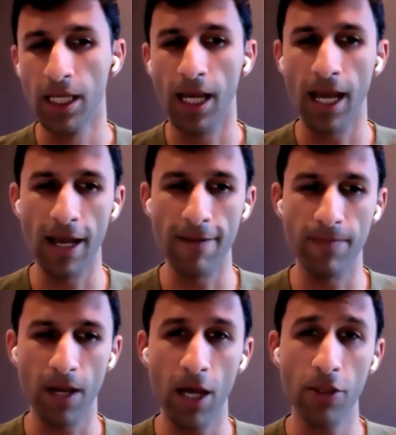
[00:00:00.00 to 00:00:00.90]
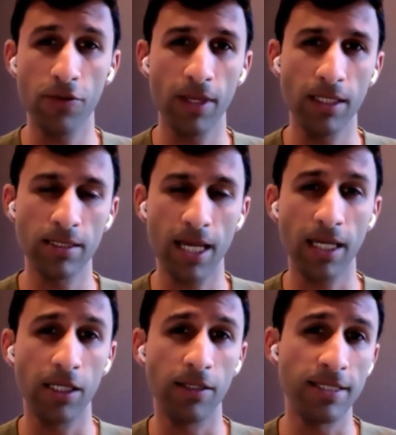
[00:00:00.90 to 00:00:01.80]
Other things that
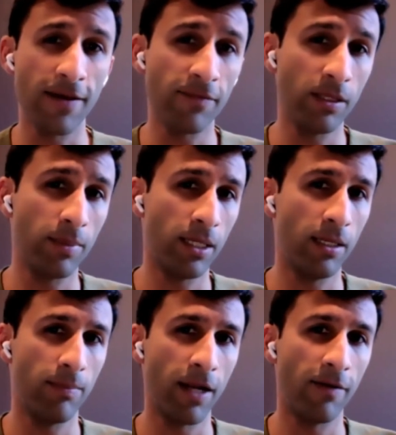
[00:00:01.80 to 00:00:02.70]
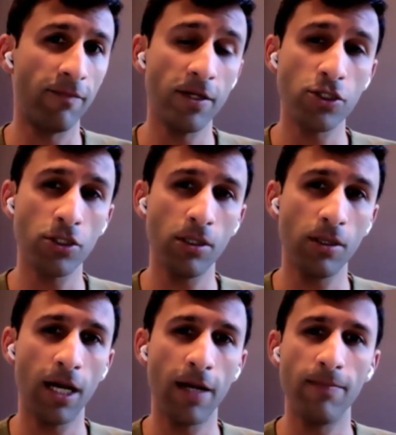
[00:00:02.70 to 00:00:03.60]
could definitely be beneficial
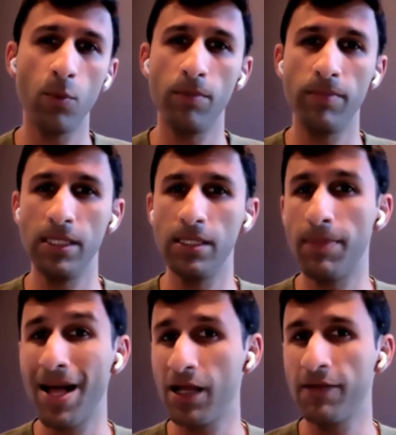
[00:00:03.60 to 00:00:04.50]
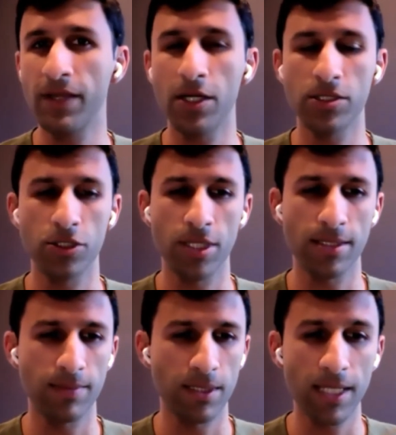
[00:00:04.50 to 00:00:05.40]
would be palliative care, such as
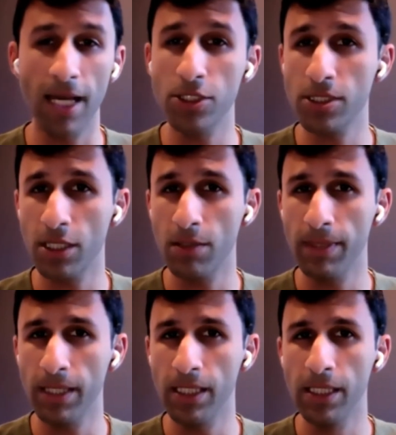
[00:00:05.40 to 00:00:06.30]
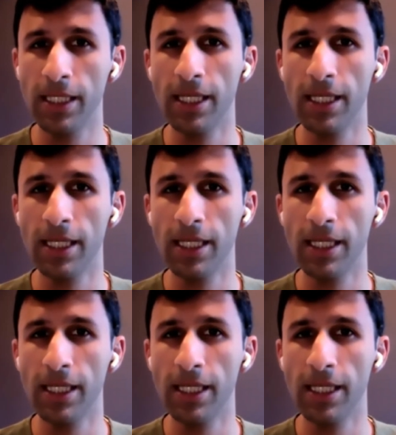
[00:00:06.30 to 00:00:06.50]
massage therapy,